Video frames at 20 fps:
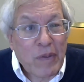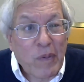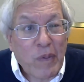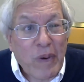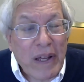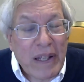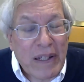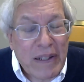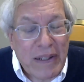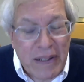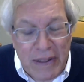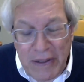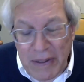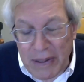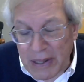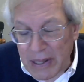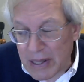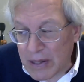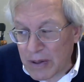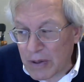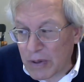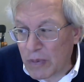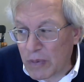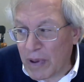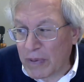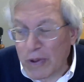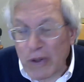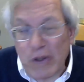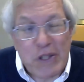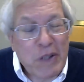When the
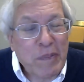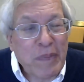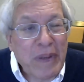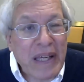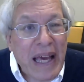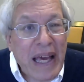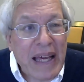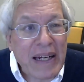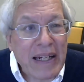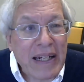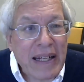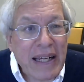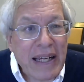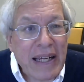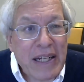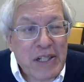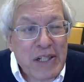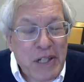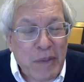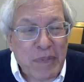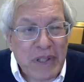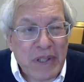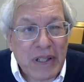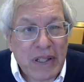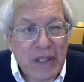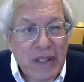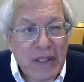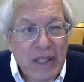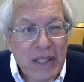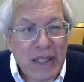revolution began in Egypt,
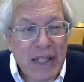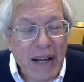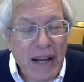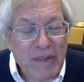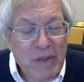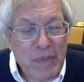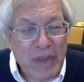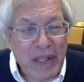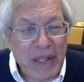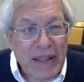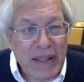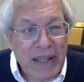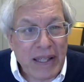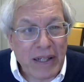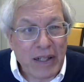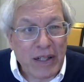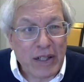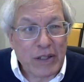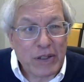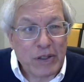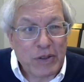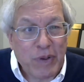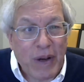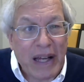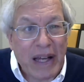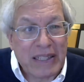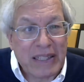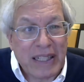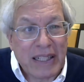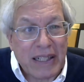the government there
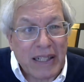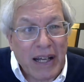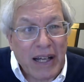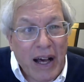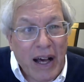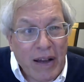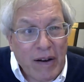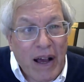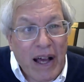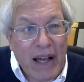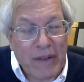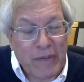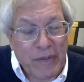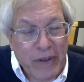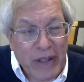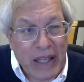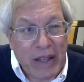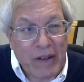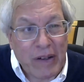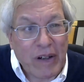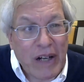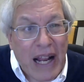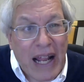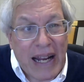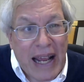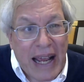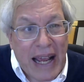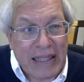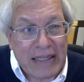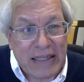tried to cut off
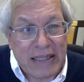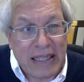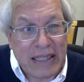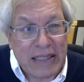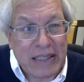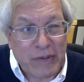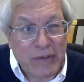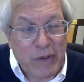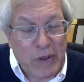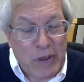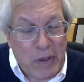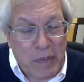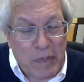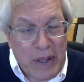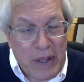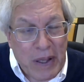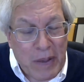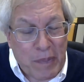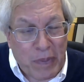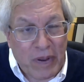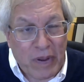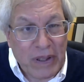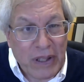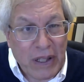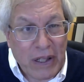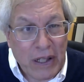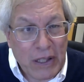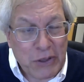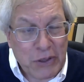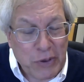internet access for the people in
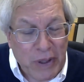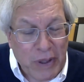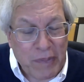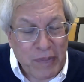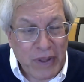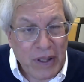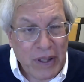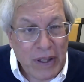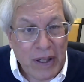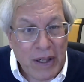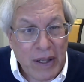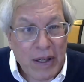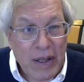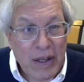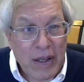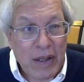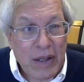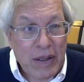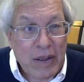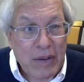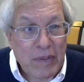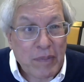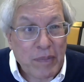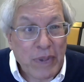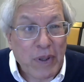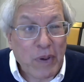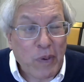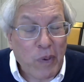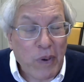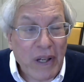the country.
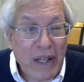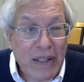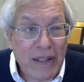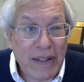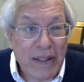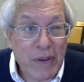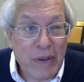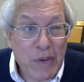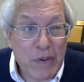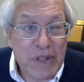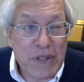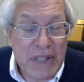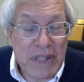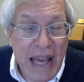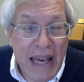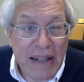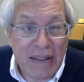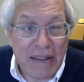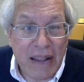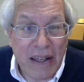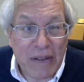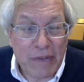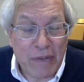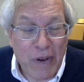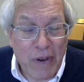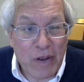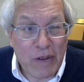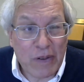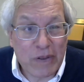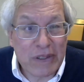But quickly, through satellite
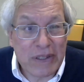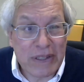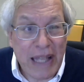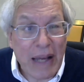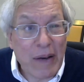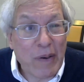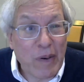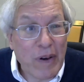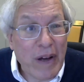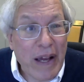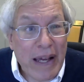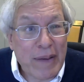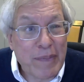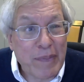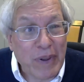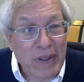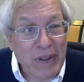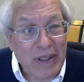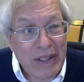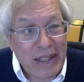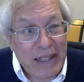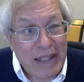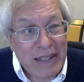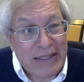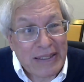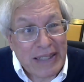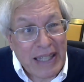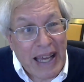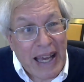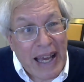phones, they were able
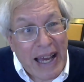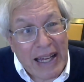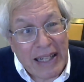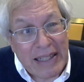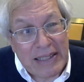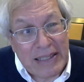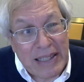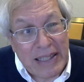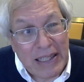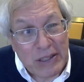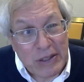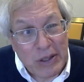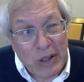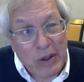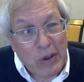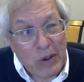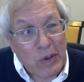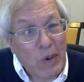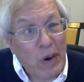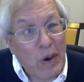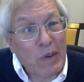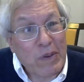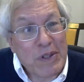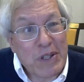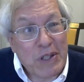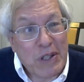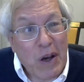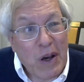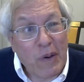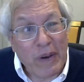to access what
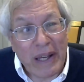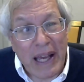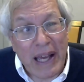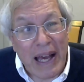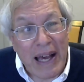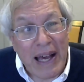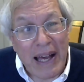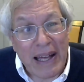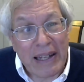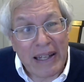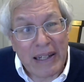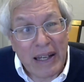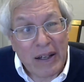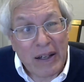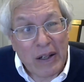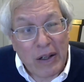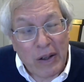was going on